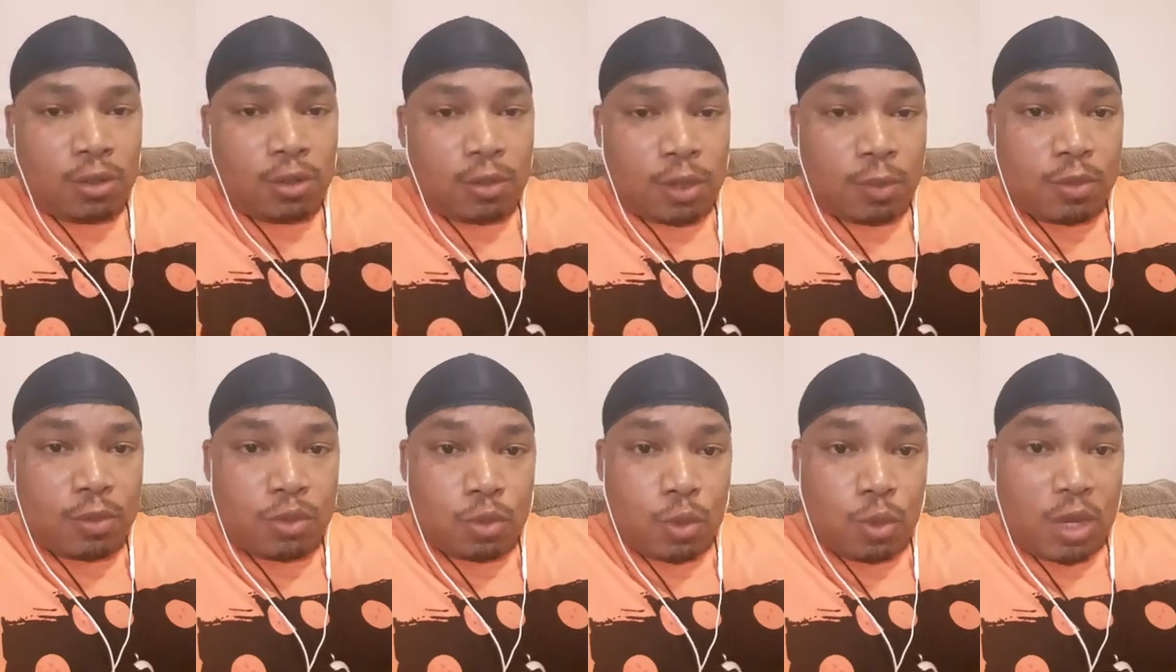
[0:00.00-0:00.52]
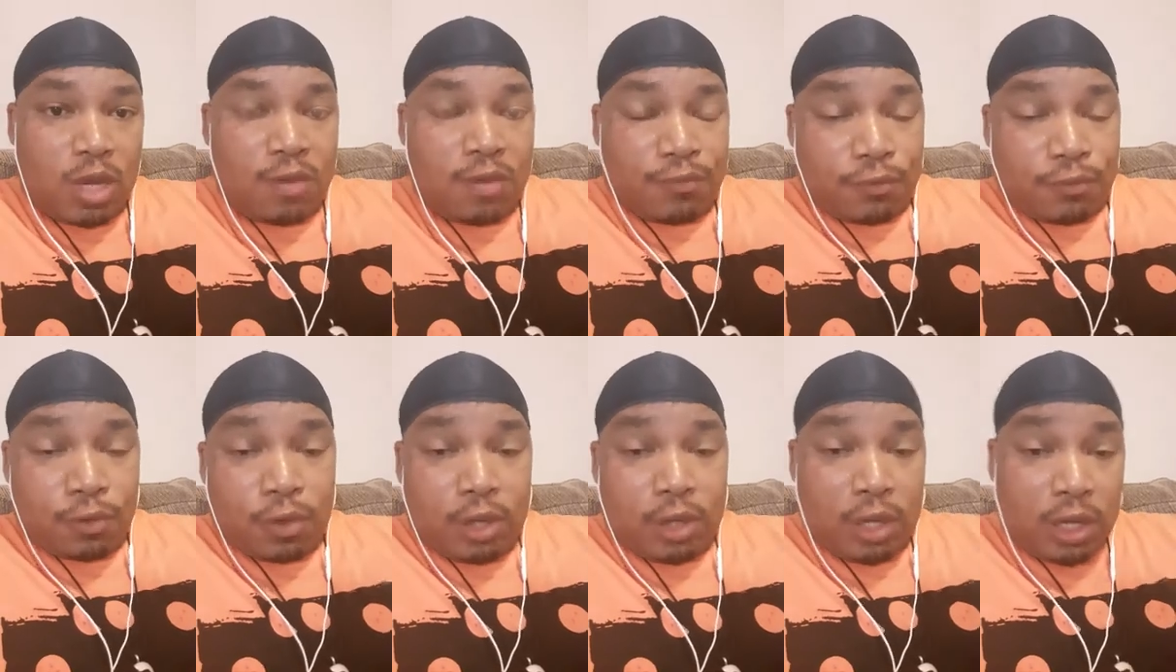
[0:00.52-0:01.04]
I'm just waiting
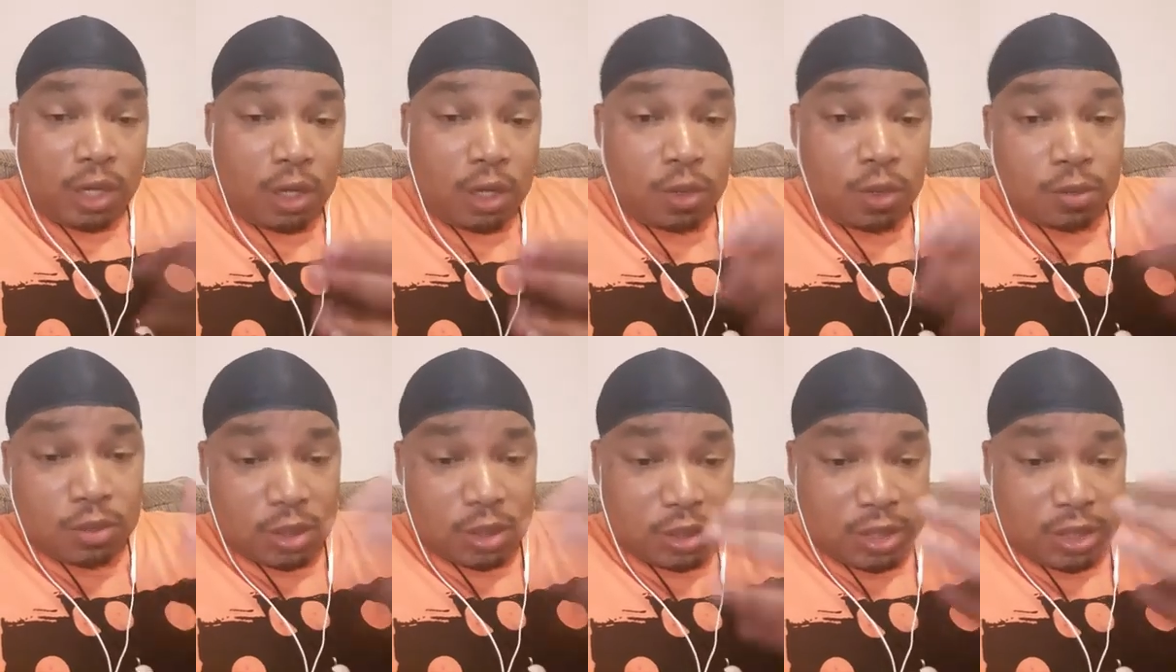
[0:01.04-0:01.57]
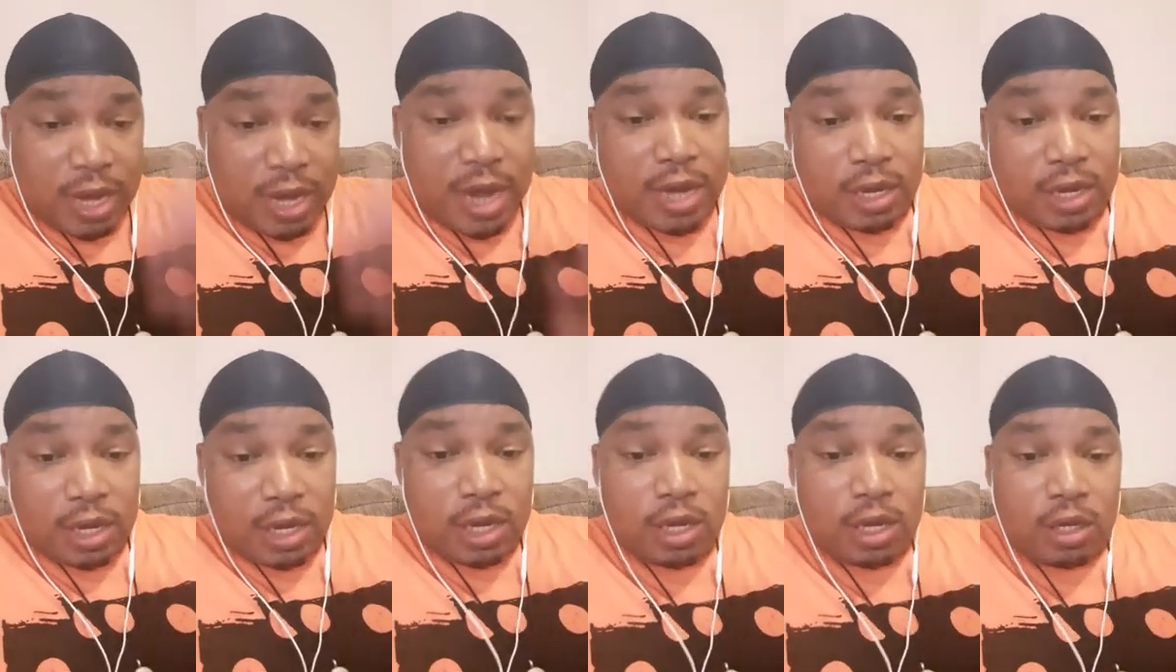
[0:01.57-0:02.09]
for him to tag
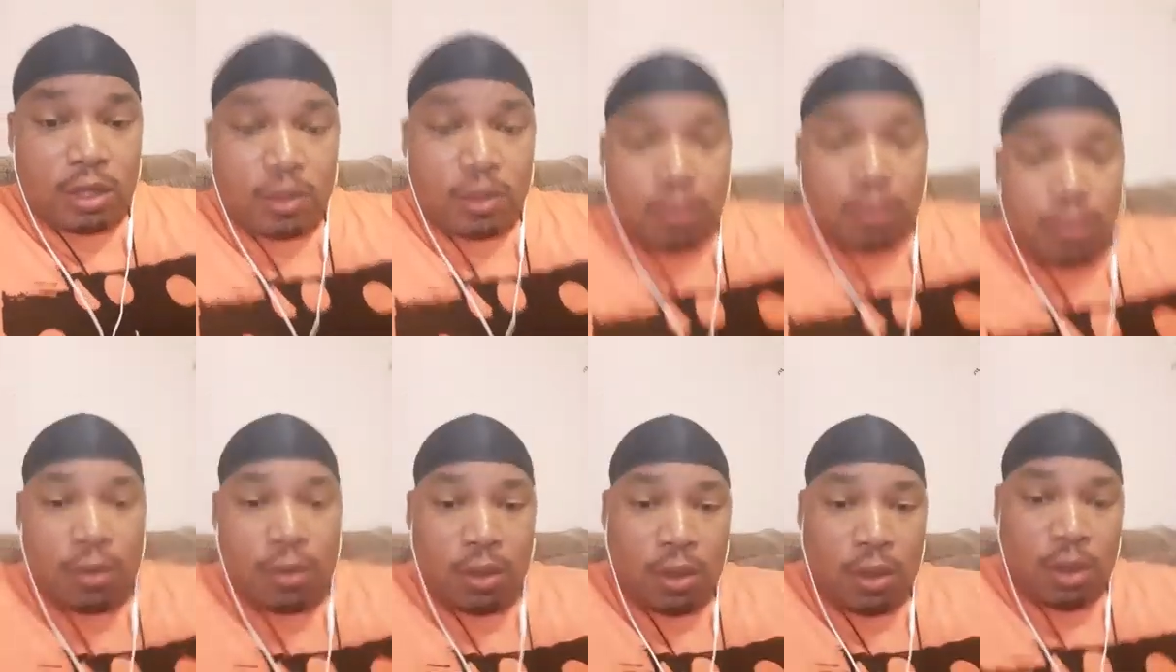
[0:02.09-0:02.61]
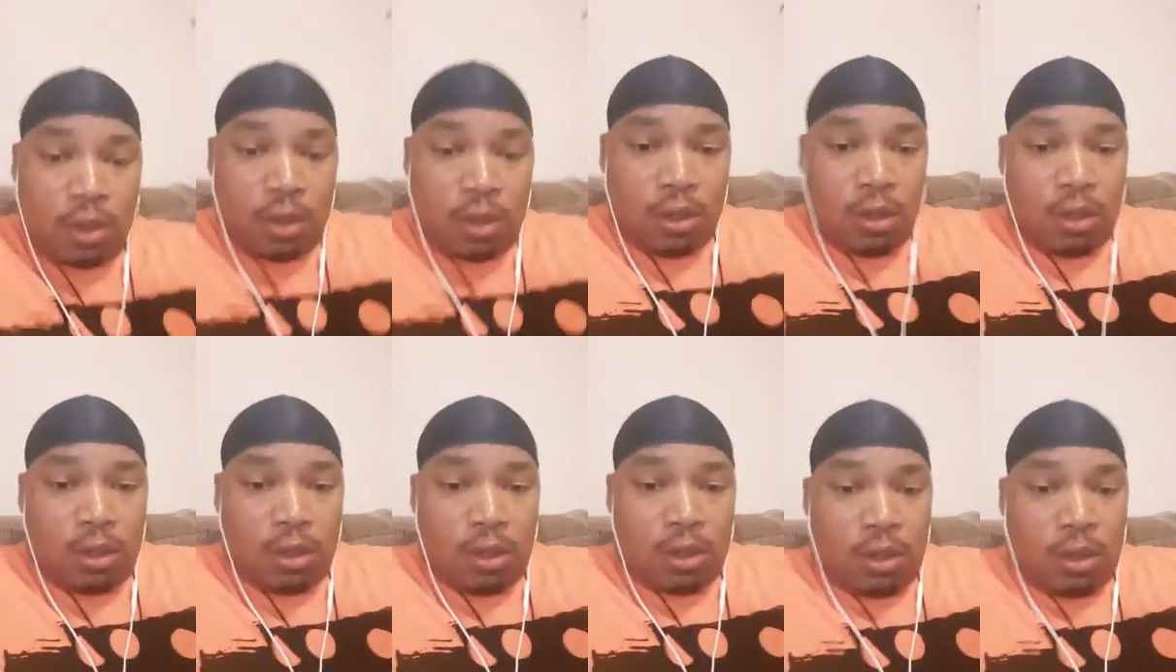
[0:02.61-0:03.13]
in
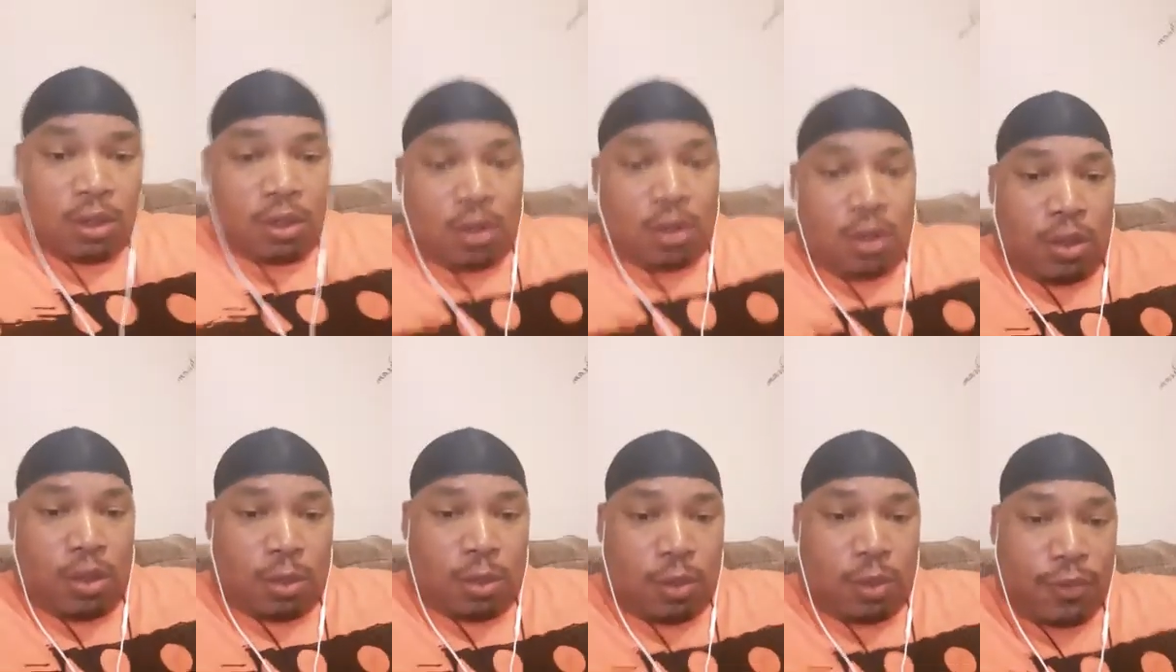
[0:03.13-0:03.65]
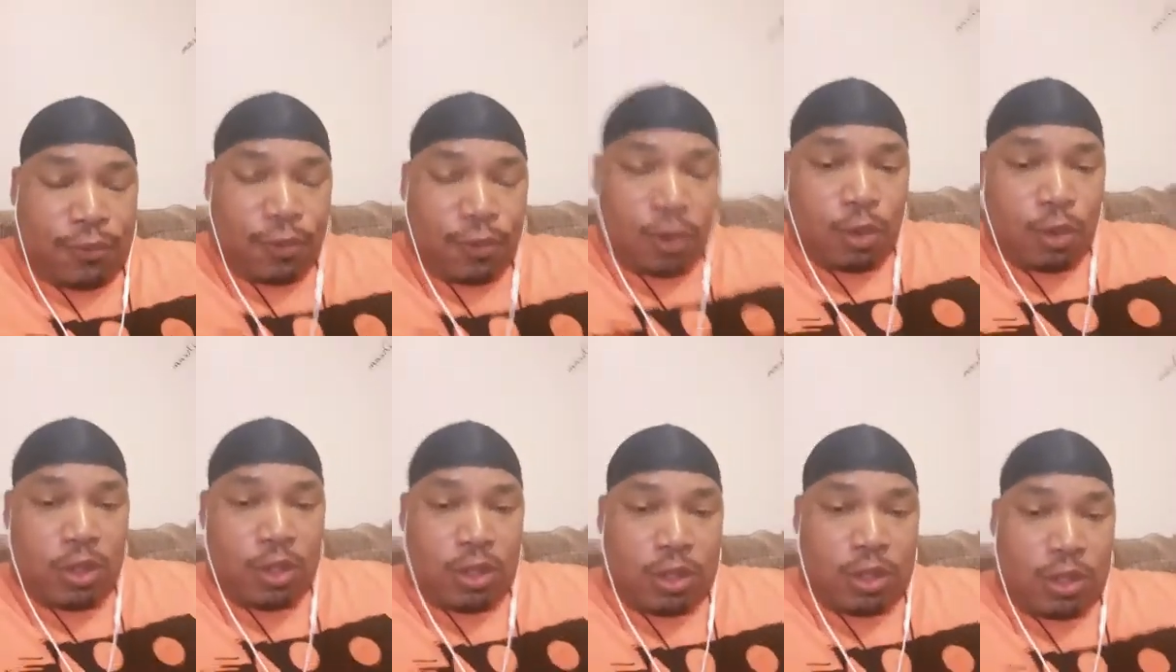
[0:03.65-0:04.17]
before
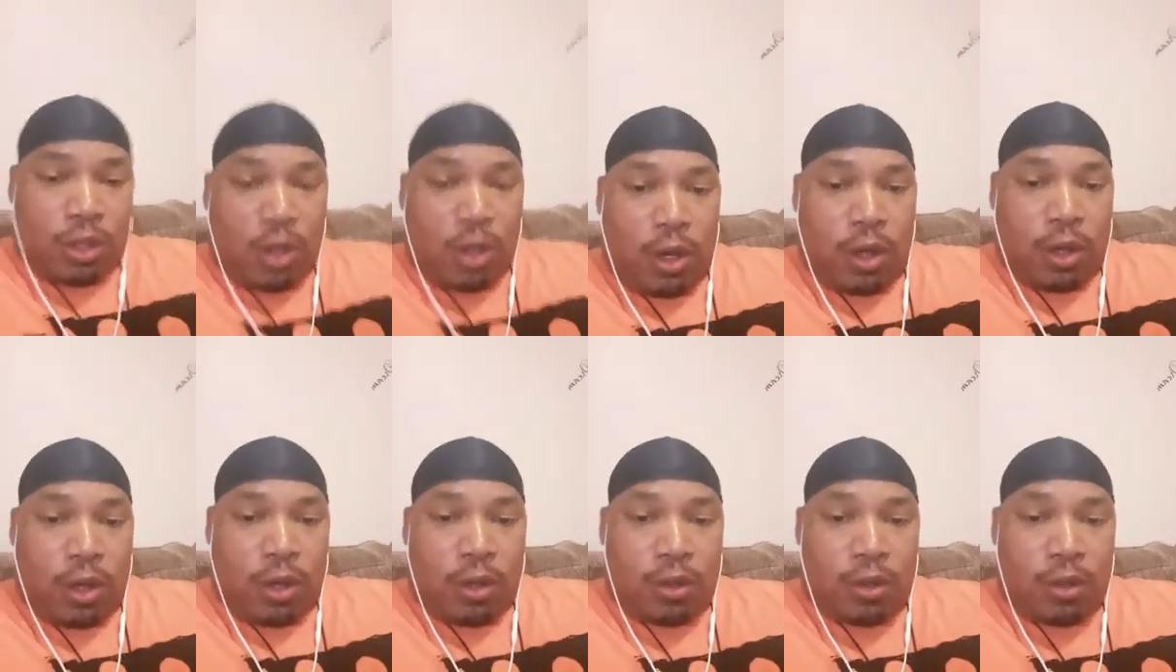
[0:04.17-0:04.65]
we start.